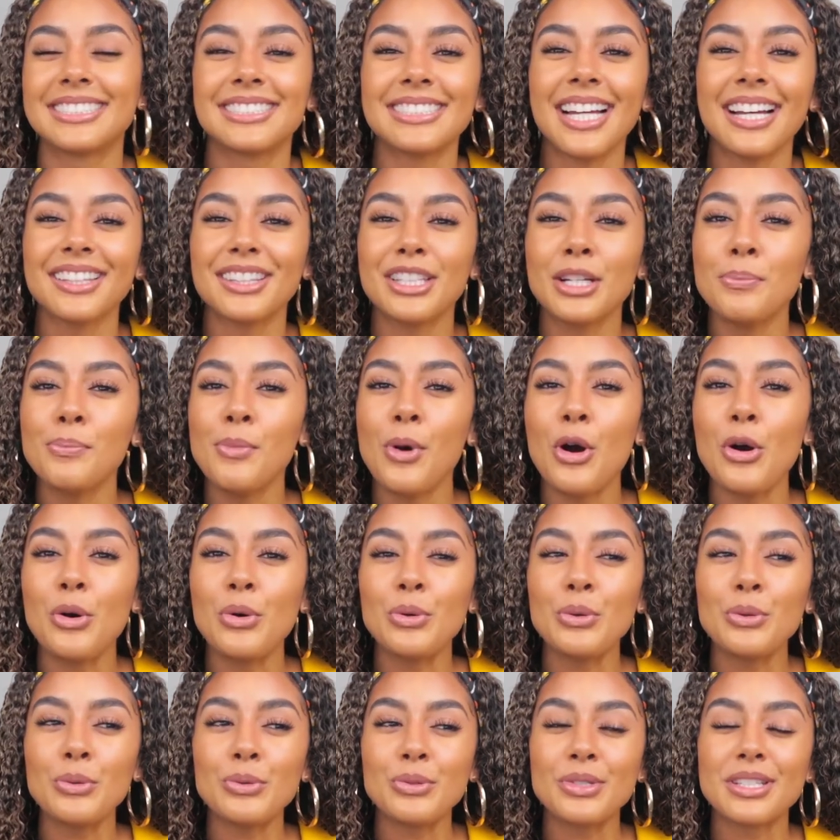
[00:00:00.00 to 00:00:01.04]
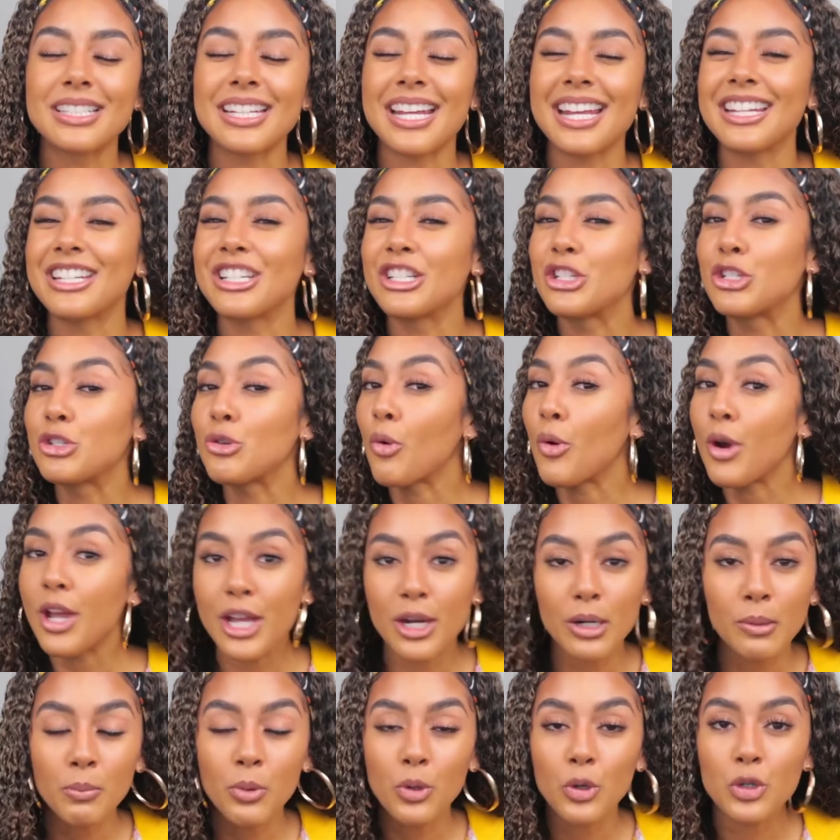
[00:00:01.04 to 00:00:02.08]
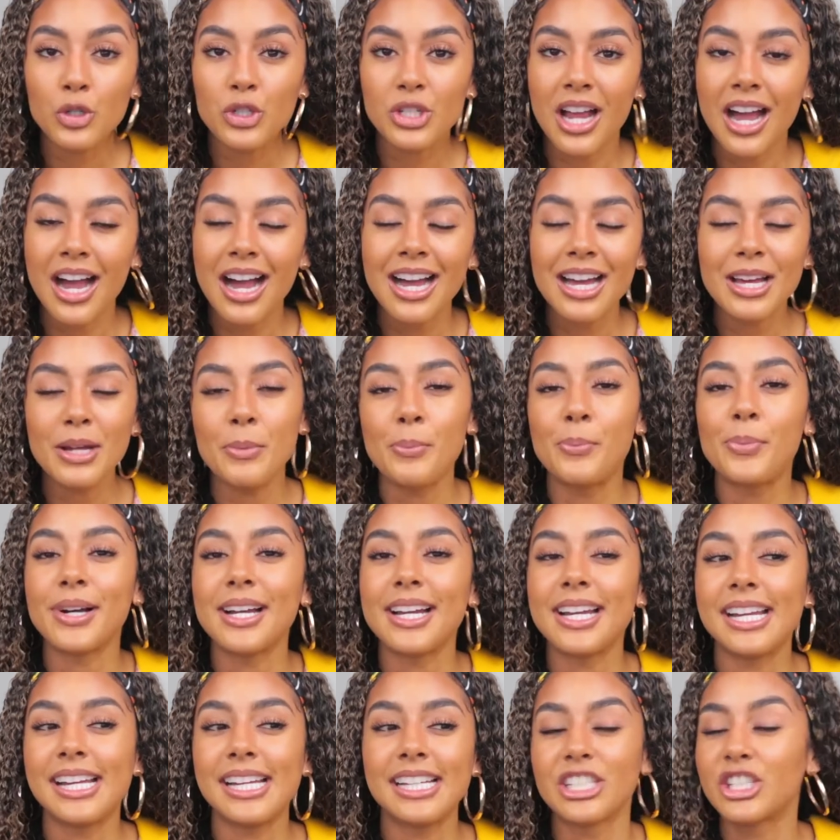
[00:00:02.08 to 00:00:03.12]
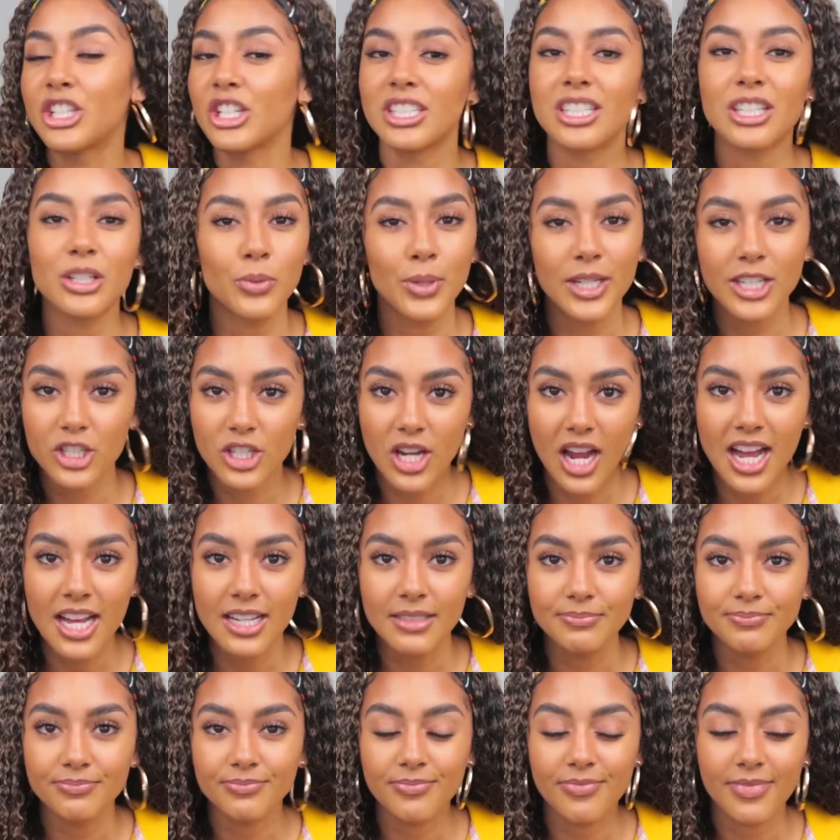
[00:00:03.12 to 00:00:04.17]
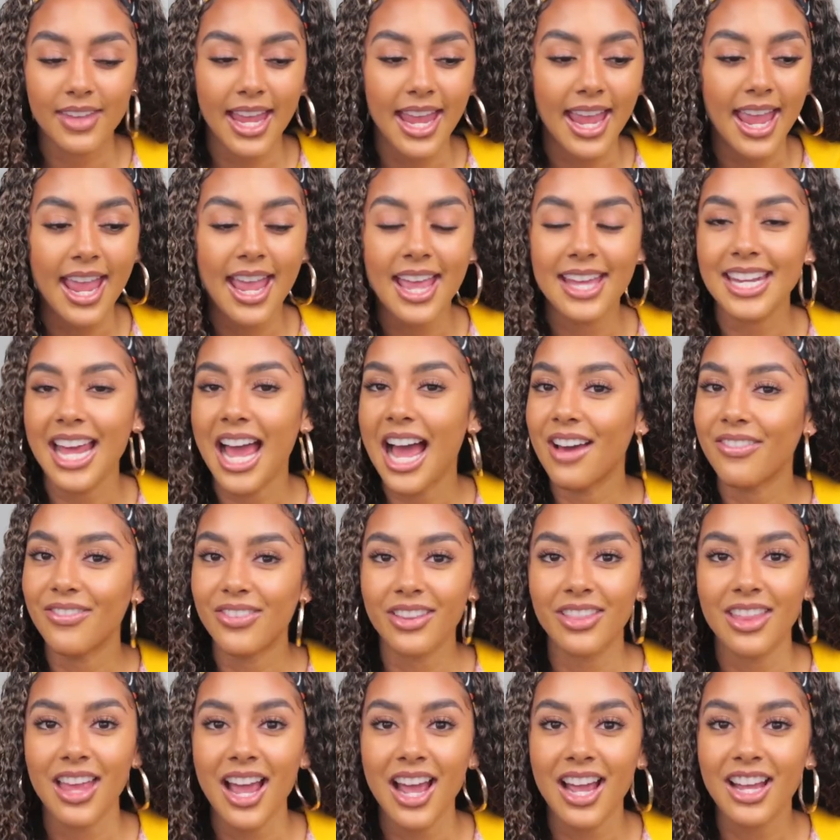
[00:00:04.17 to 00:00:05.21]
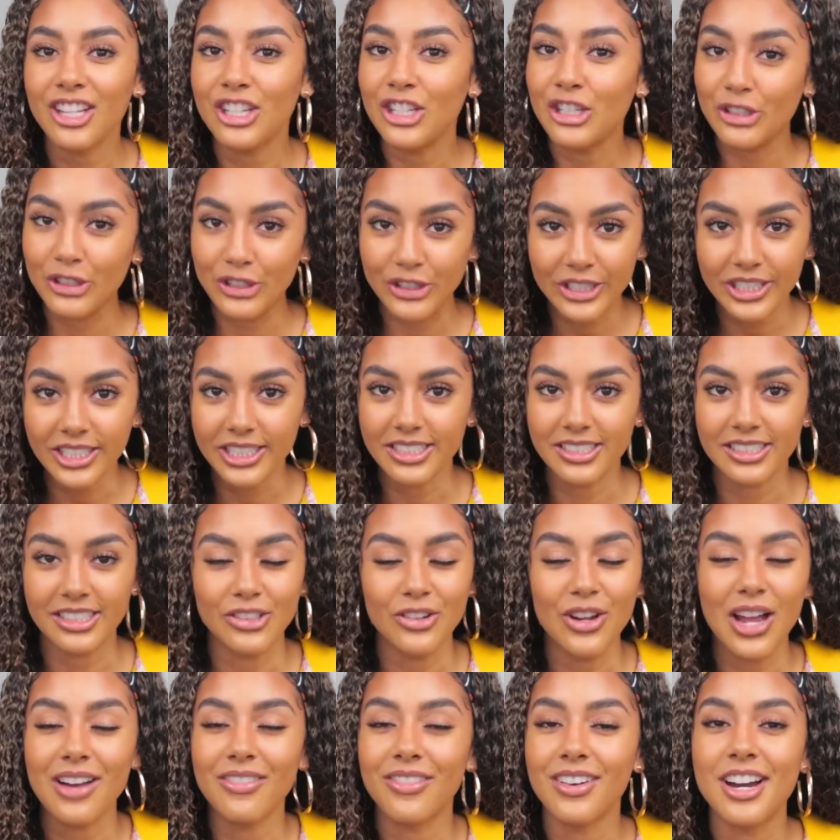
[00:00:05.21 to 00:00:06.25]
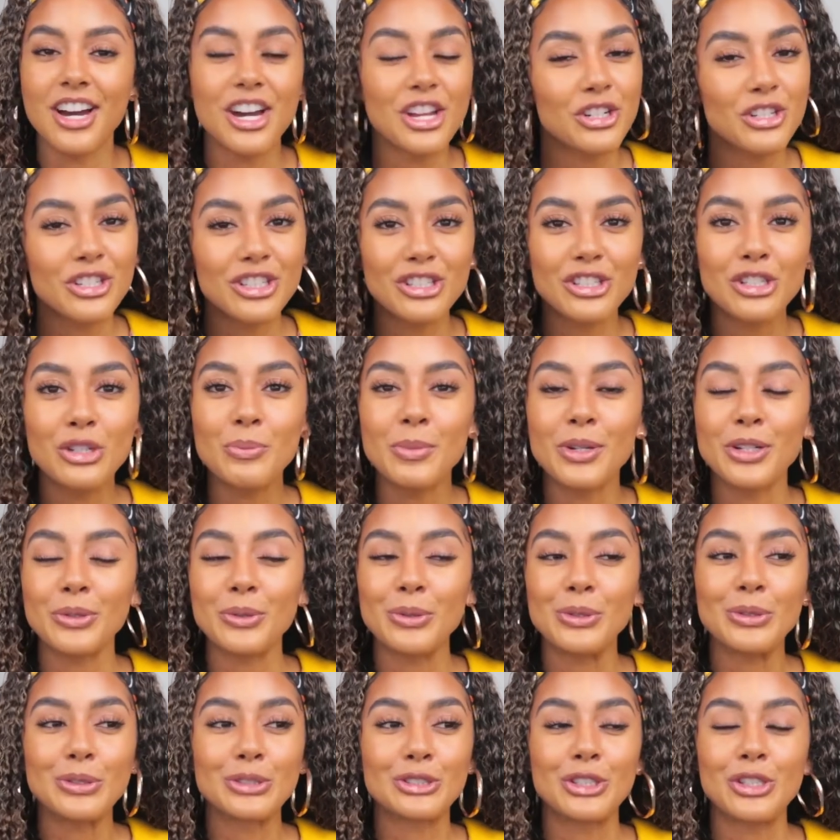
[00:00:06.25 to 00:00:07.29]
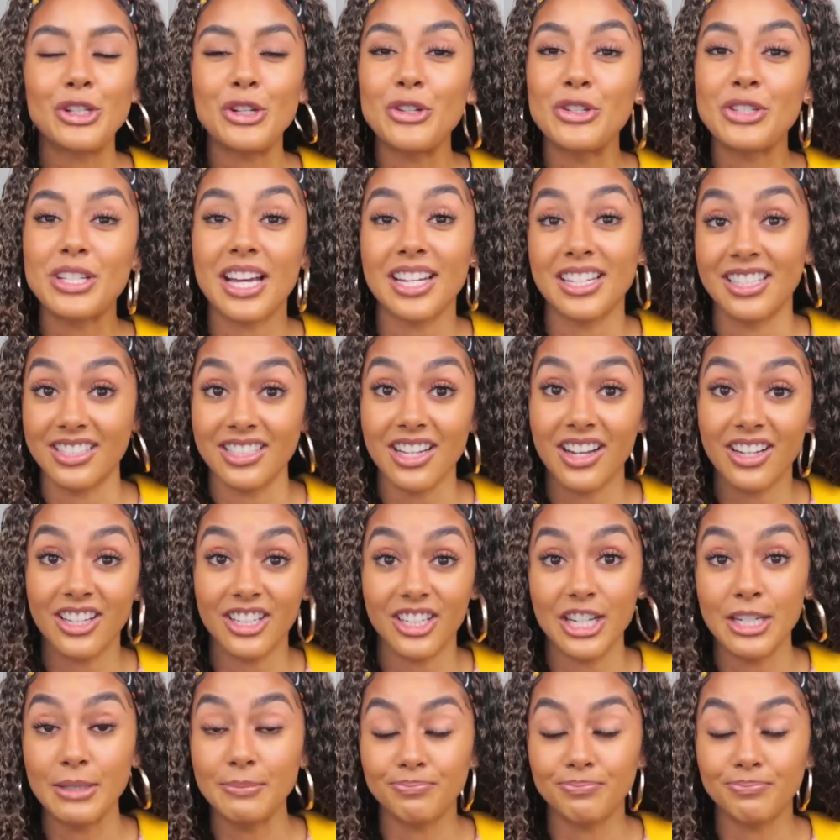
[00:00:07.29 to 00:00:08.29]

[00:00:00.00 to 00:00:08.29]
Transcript: it's not the most enjoyable shot, but it's just a quick shot. And after that, you're good. You have 102 minerals, so you just gotta suck